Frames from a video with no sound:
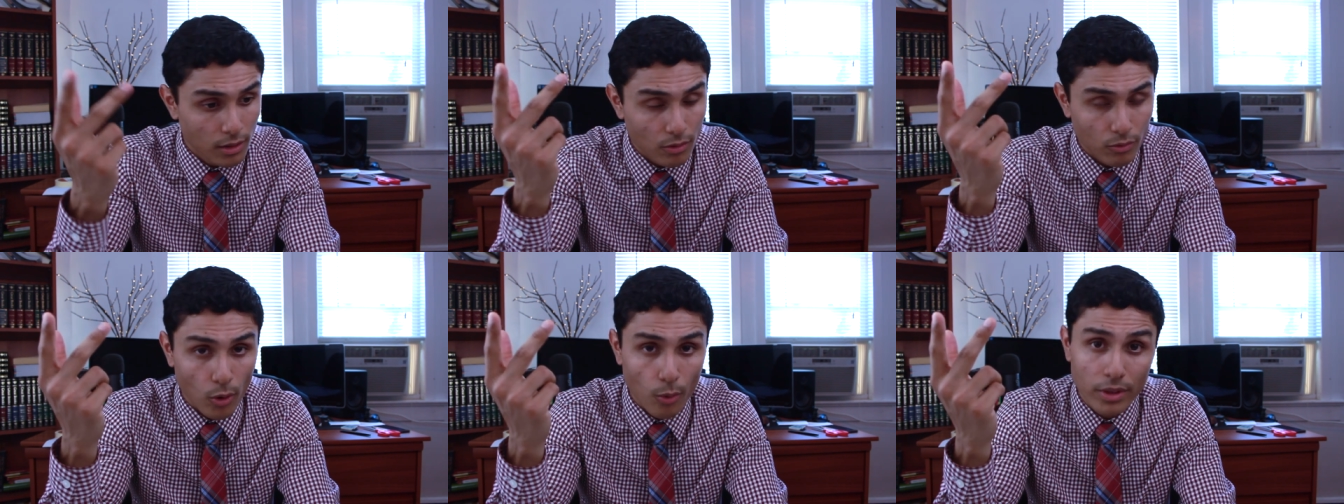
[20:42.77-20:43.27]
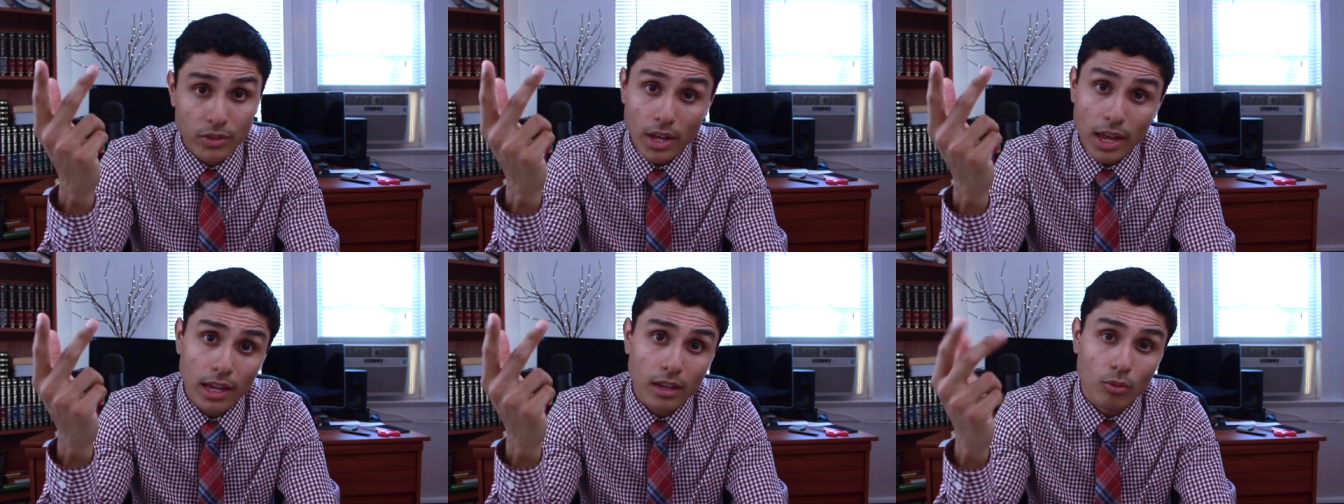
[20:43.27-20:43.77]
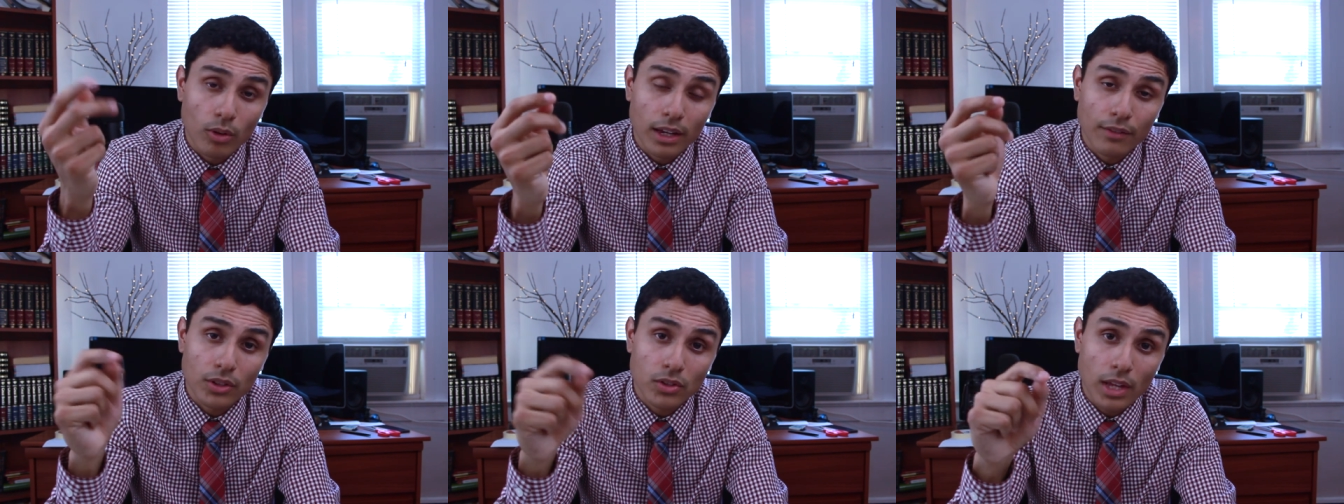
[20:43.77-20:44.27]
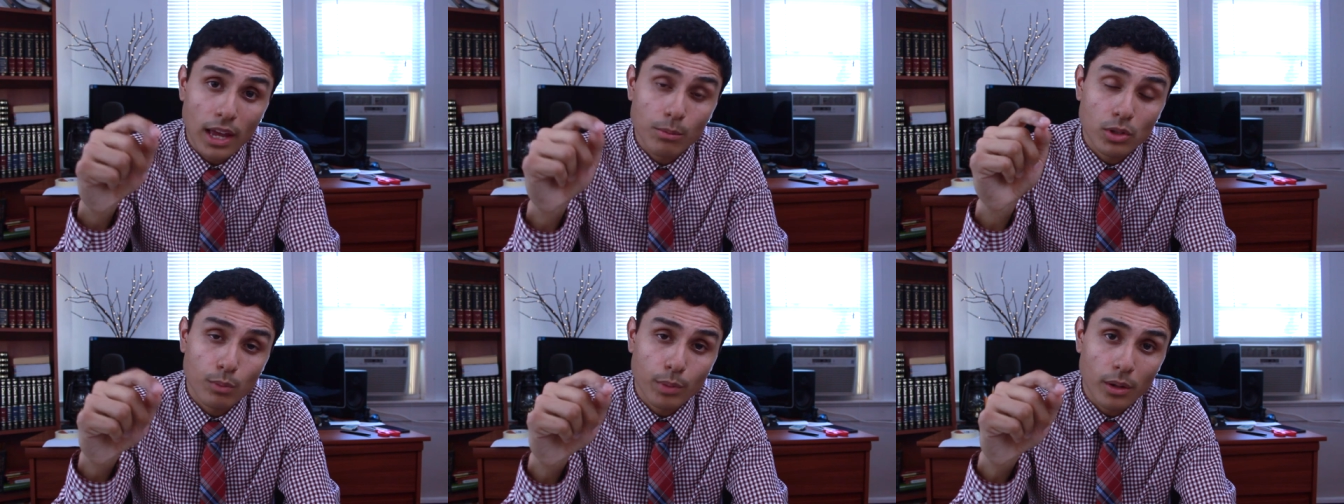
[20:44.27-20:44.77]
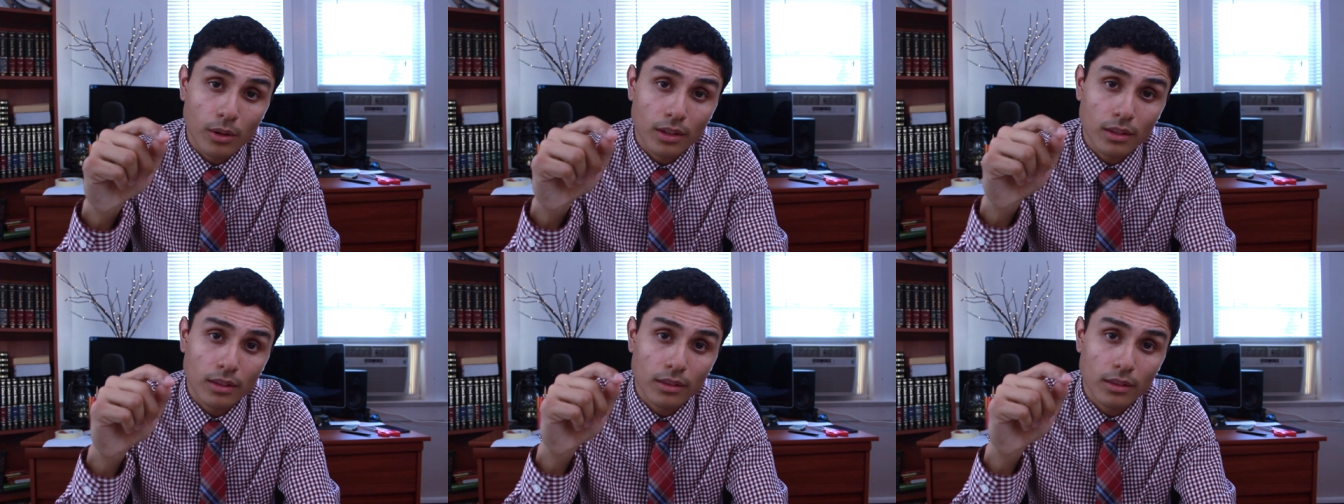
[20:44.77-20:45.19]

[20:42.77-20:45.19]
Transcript: Romans eight, right? If the same Spirit